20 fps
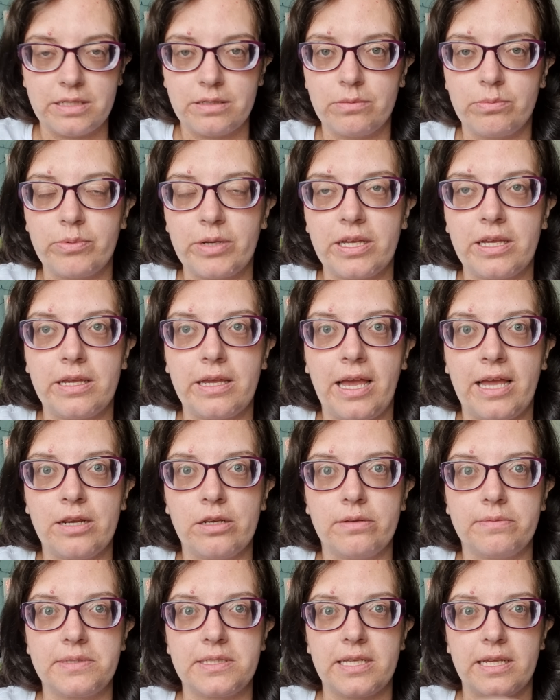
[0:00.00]
we
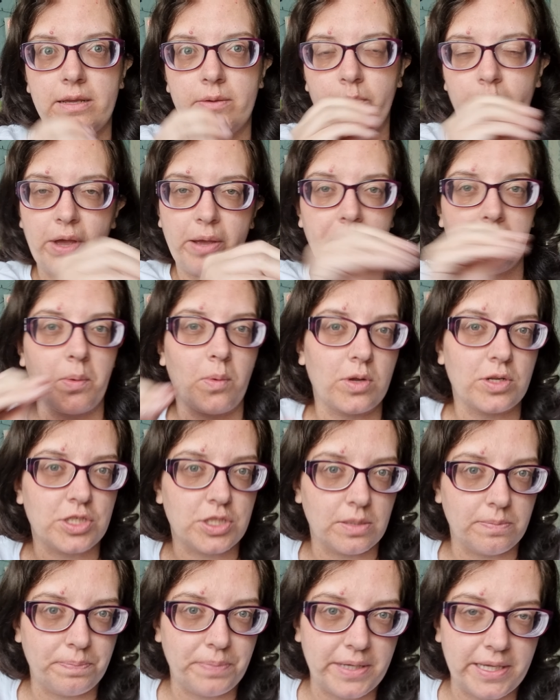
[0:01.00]
end up seeing where we want
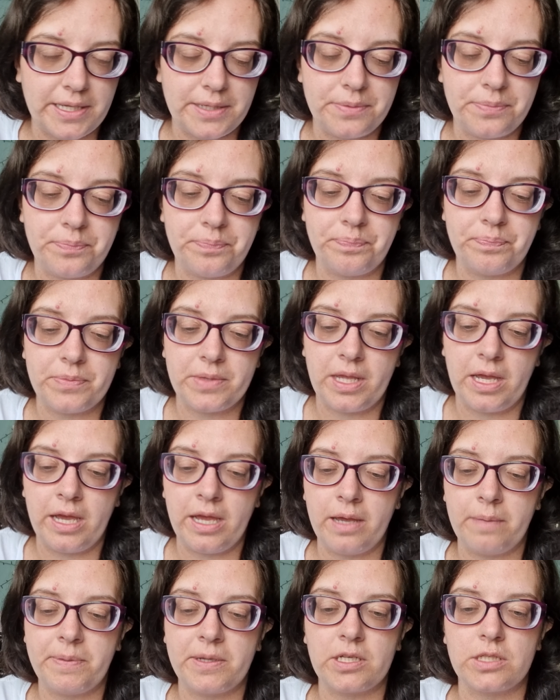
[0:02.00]
to be.
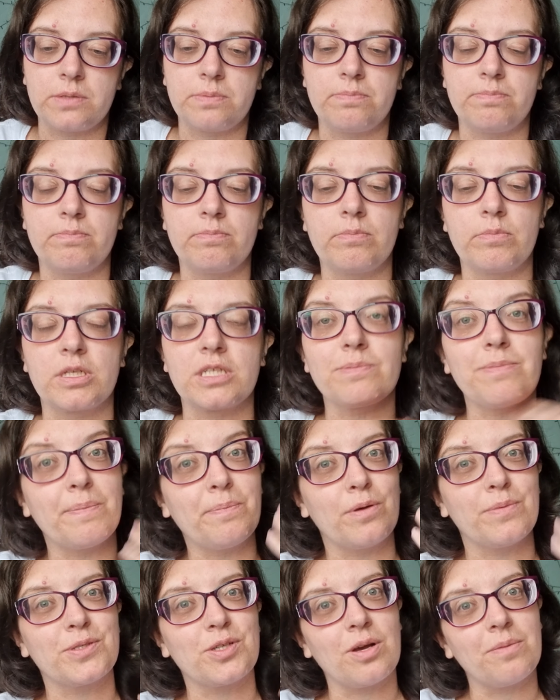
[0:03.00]
Because my
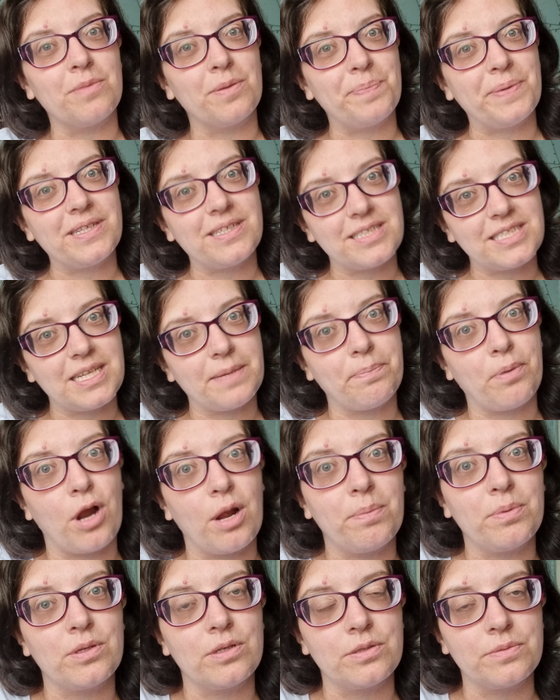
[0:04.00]
mum's got mobility
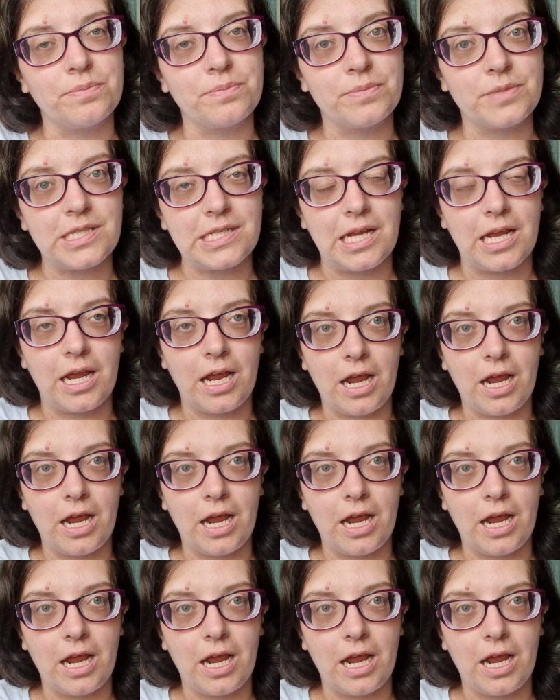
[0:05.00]
problems.